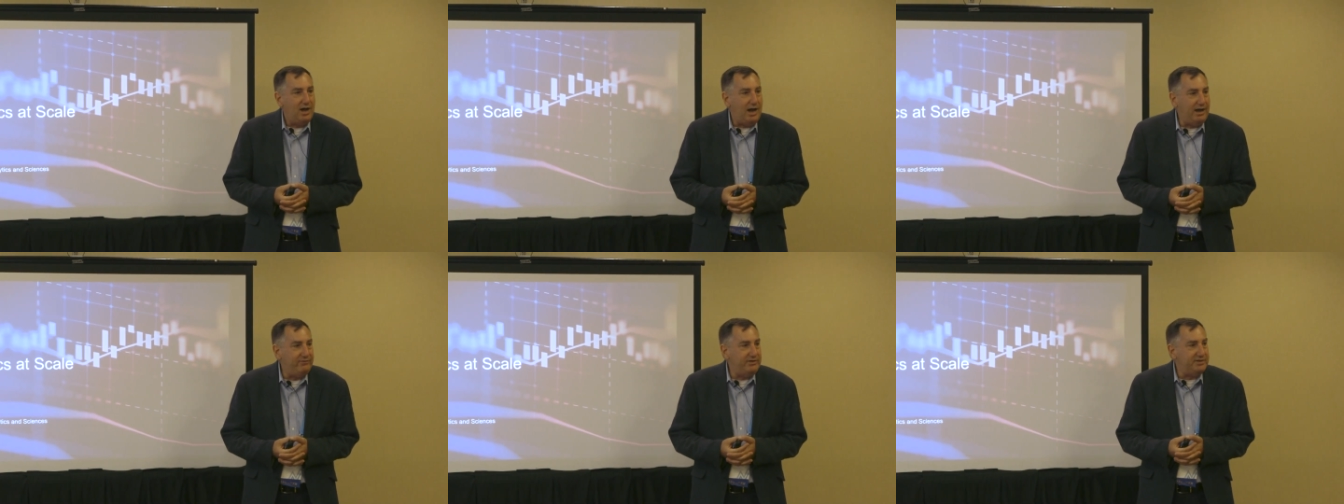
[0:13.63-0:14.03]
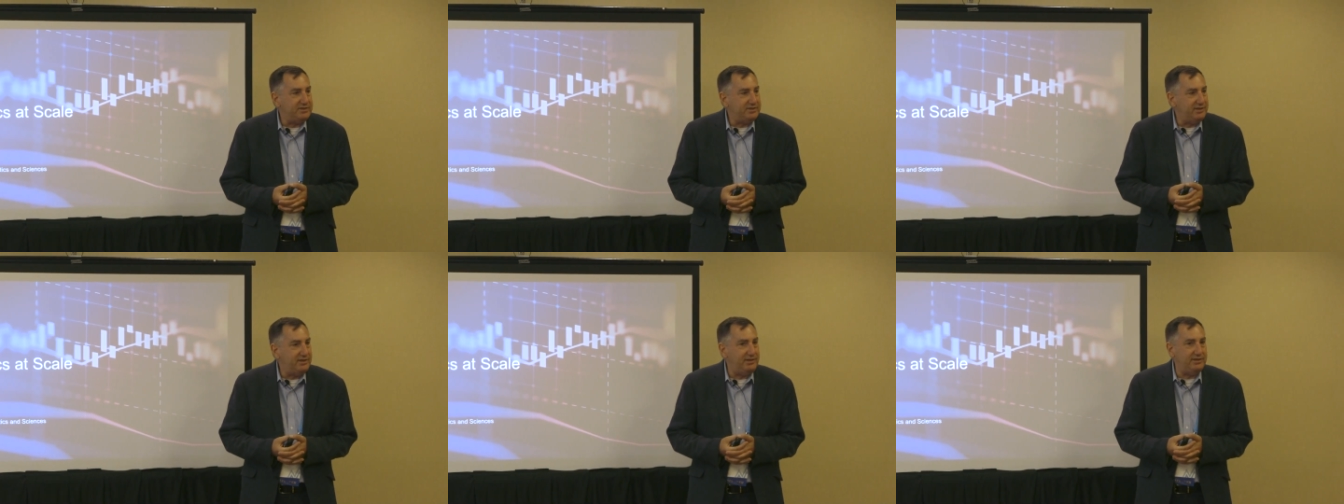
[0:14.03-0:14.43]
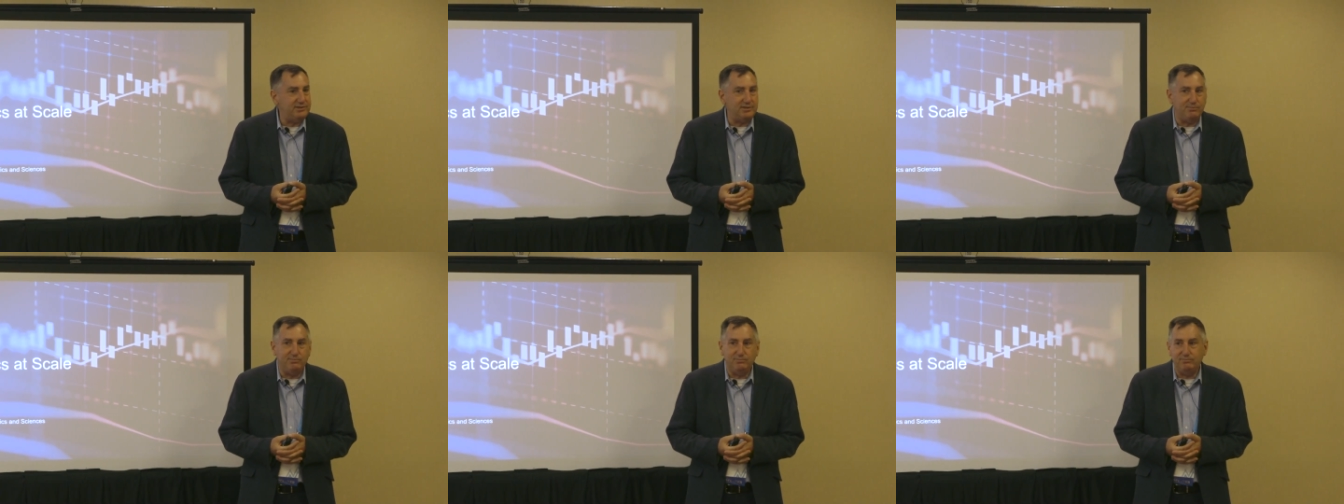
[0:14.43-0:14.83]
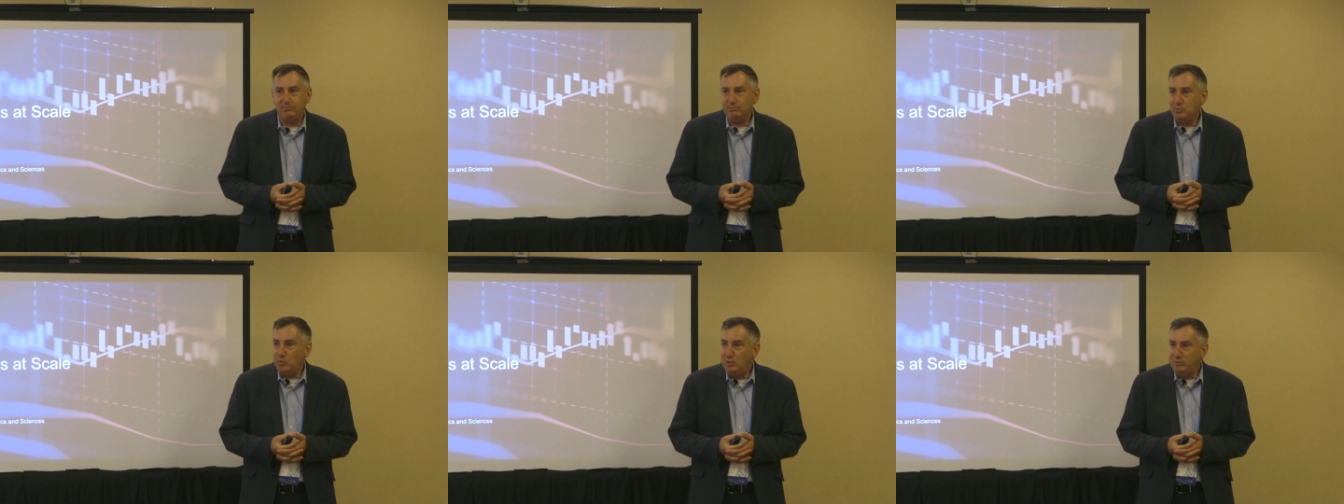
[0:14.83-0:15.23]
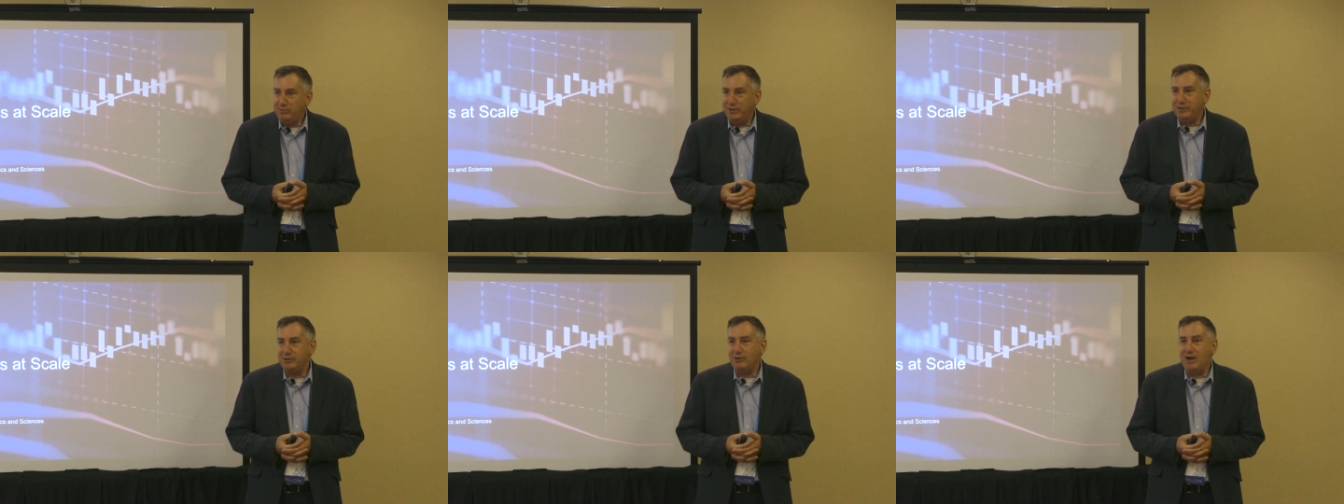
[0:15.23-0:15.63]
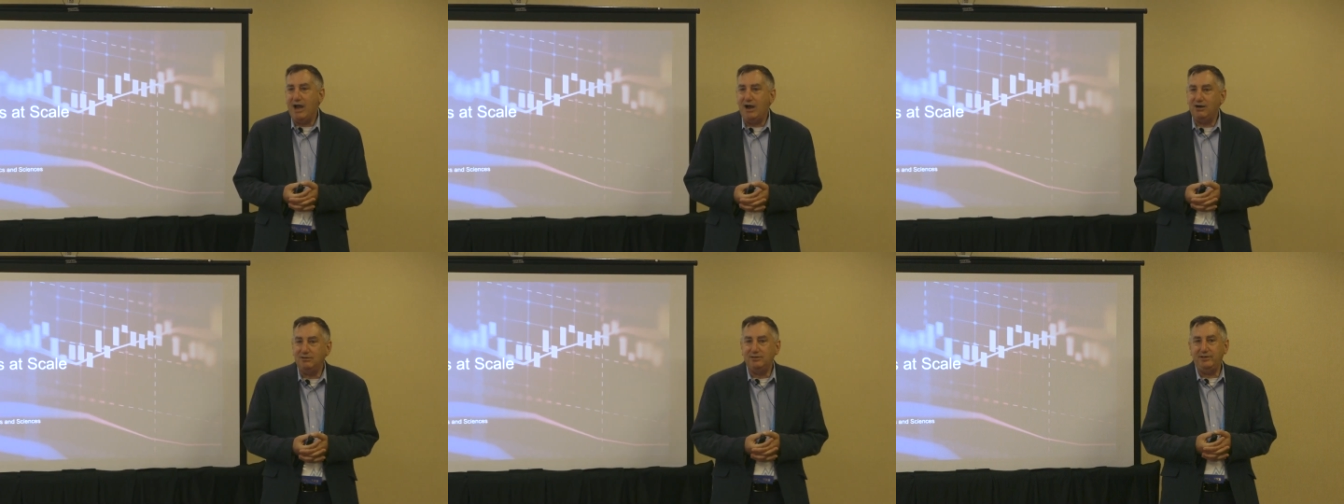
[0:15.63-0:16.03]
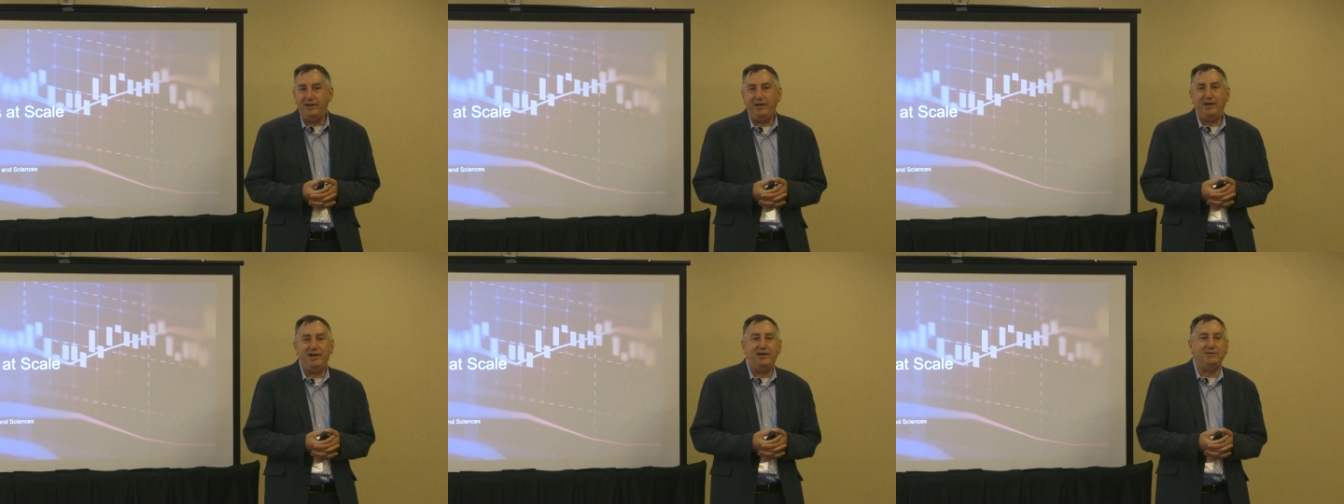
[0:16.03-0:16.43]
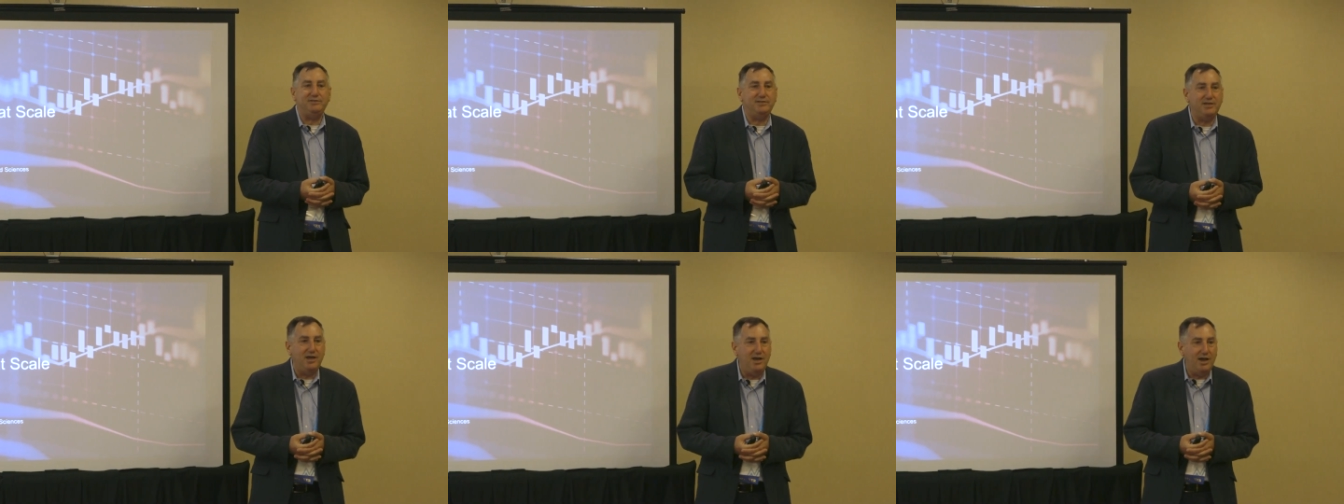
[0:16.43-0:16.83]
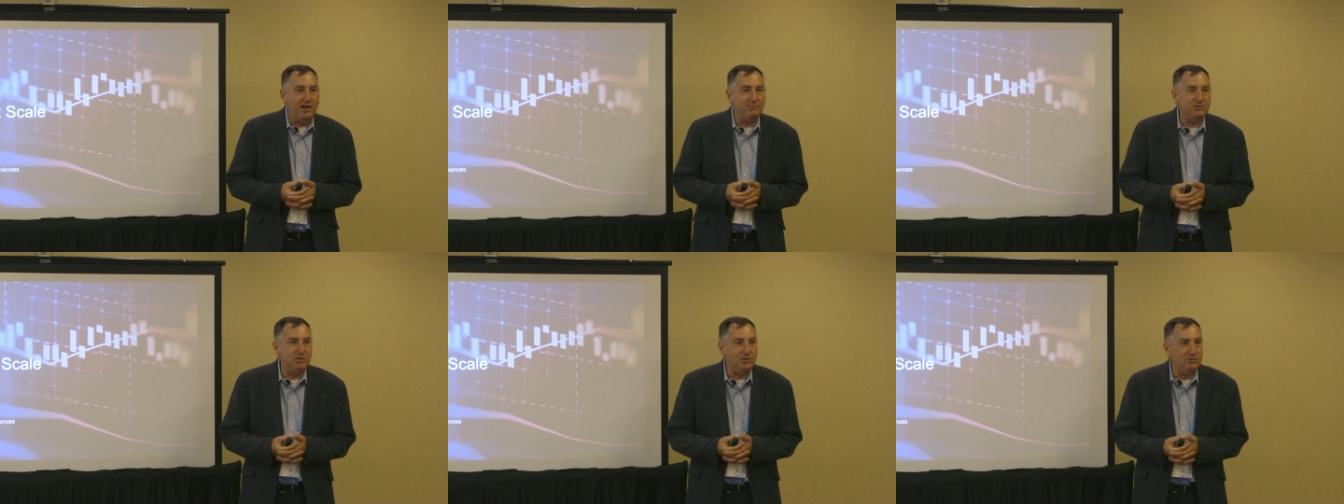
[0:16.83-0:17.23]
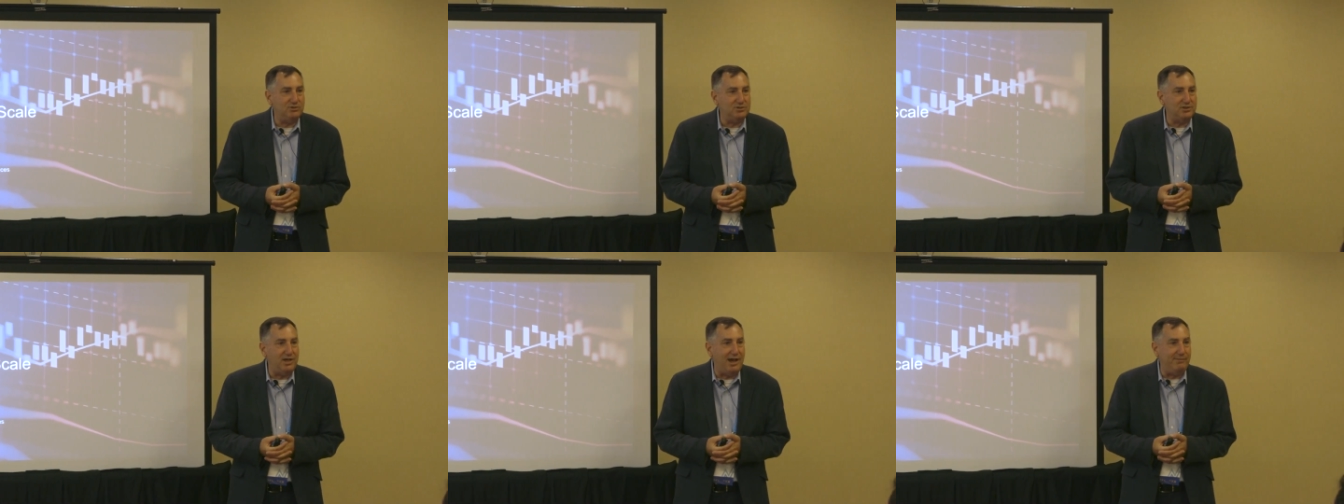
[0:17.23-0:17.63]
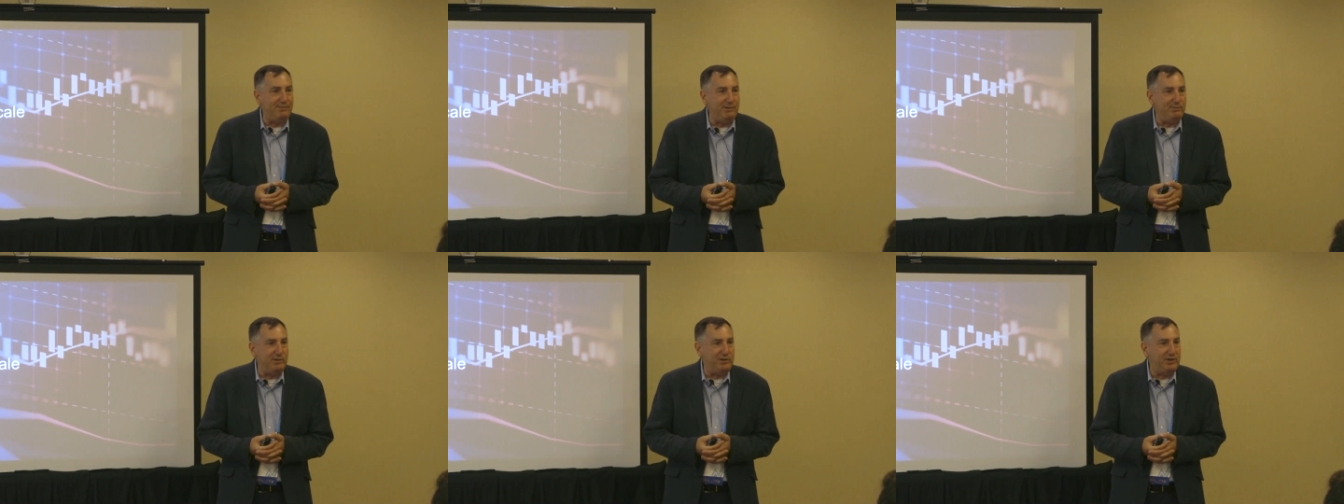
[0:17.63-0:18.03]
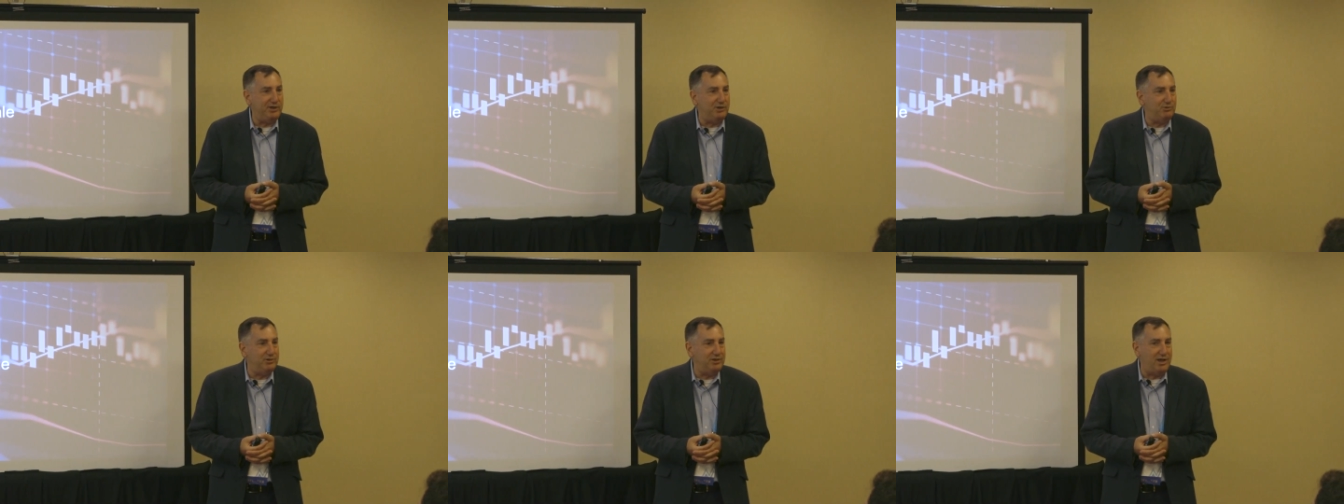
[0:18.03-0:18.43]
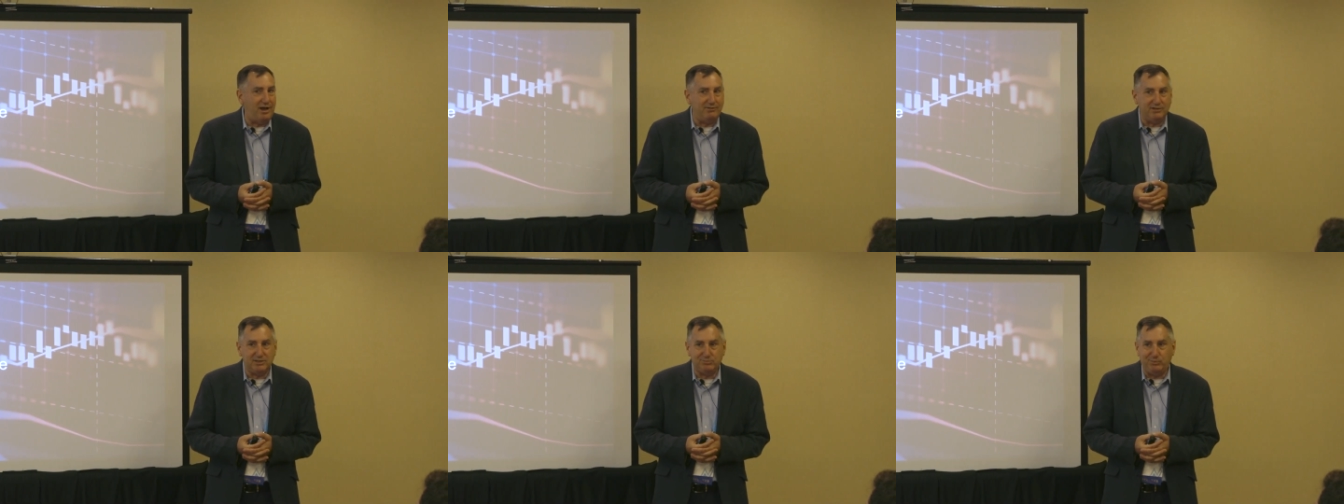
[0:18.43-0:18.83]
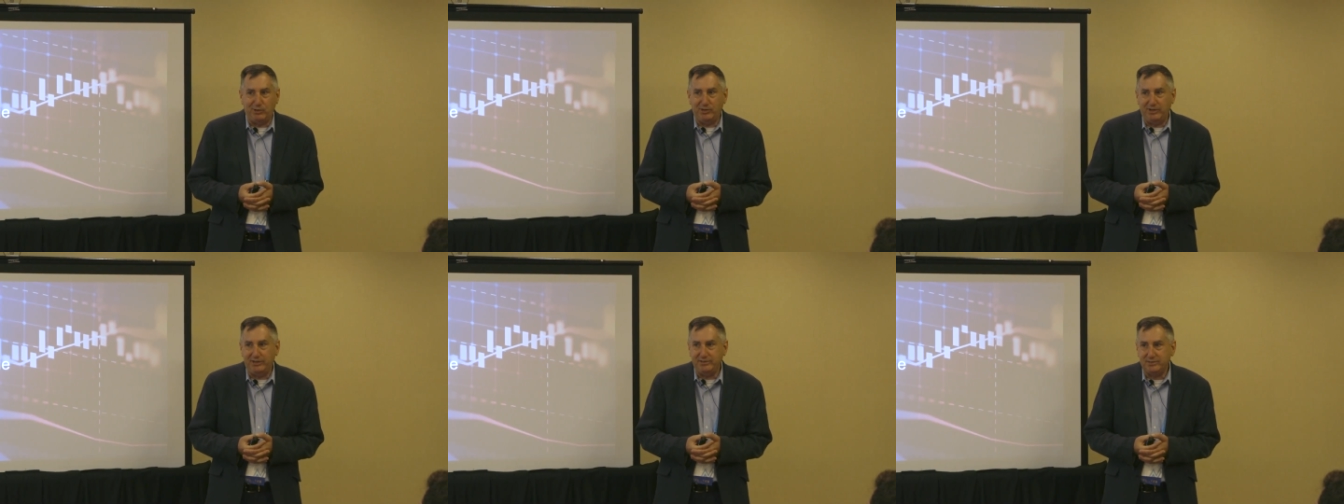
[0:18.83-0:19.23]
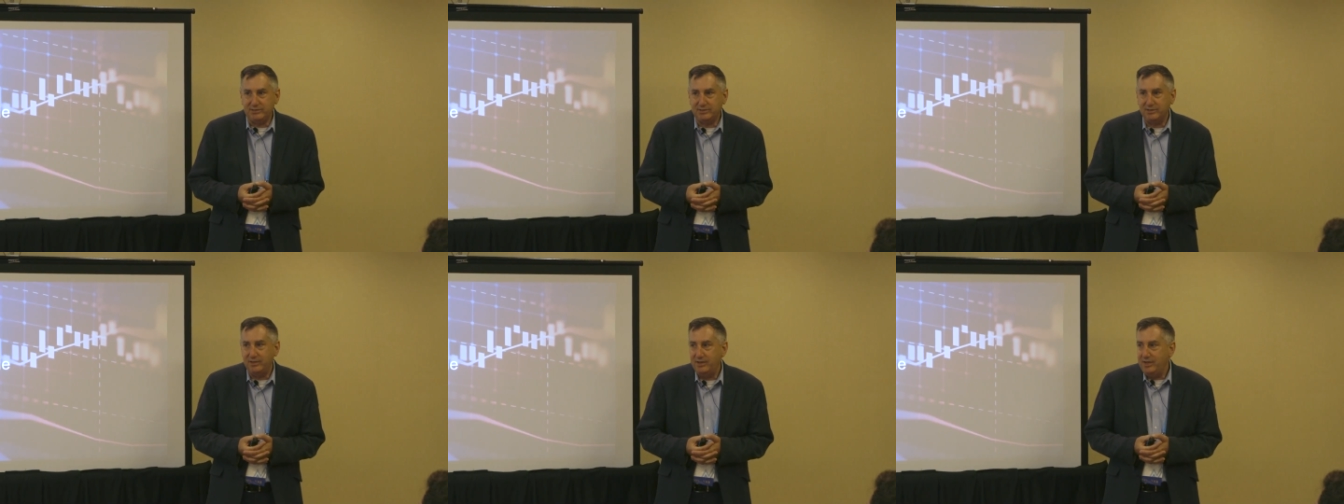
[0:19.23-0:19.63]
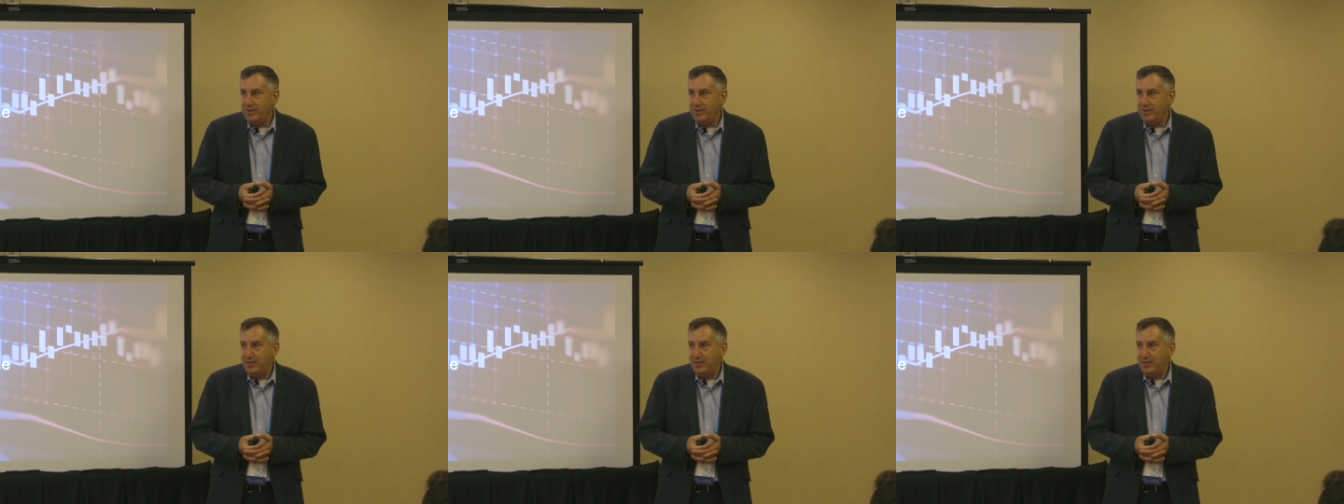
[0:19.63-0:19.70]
Obviously it's a pretty big crowd and I'm sure there's a lot of people here with a lot of experience.